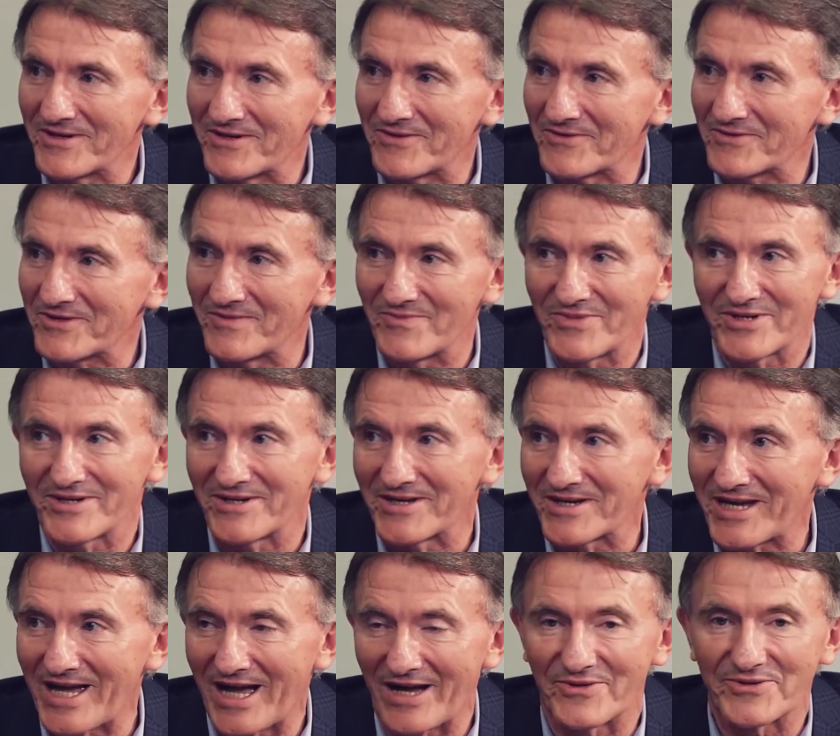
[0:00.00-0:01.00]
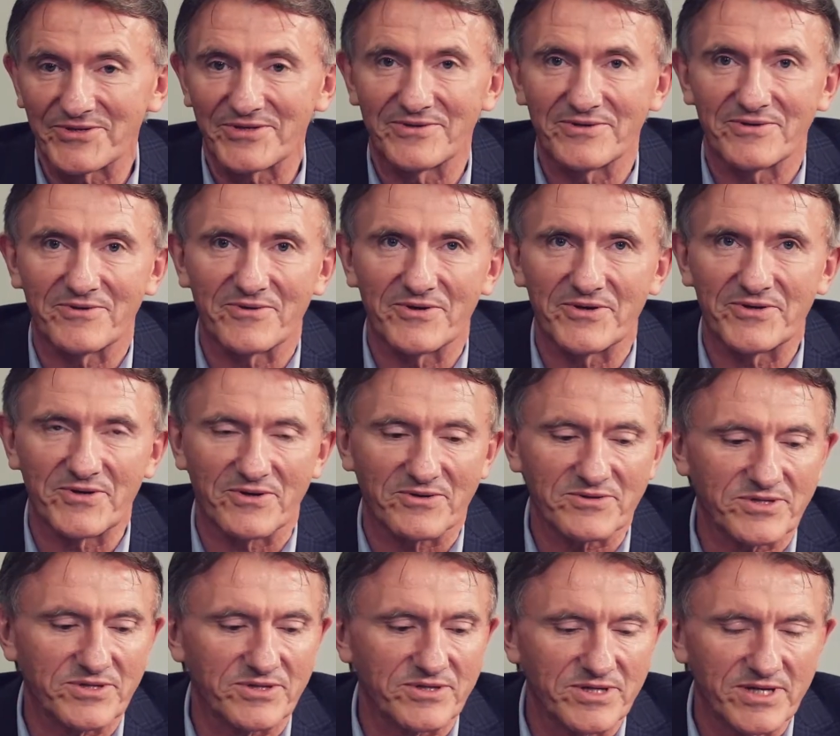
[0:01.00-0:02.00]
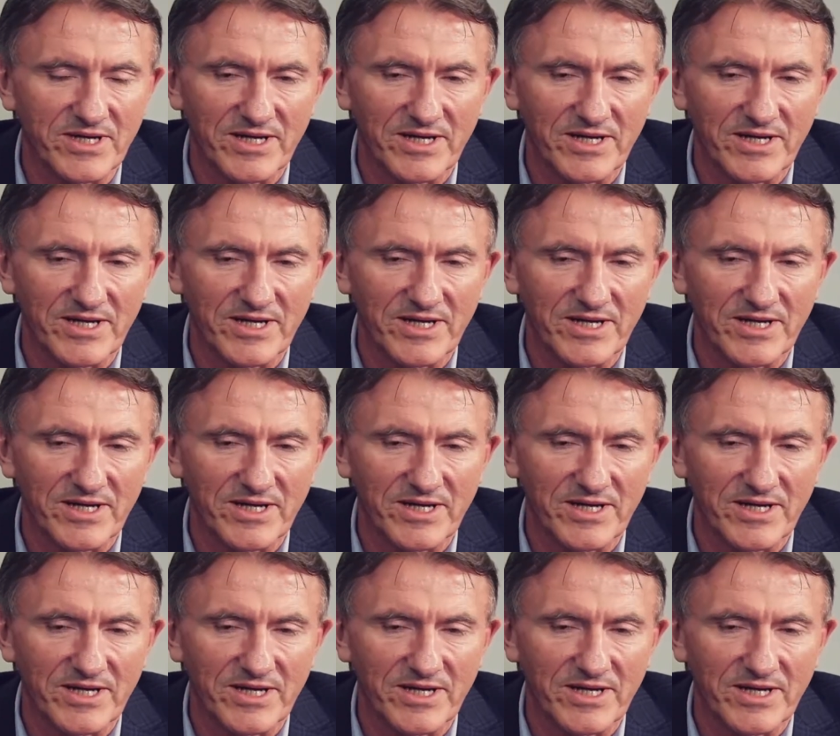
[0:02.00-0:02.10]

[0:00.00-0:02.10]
You know, to be an accountant or a doctor.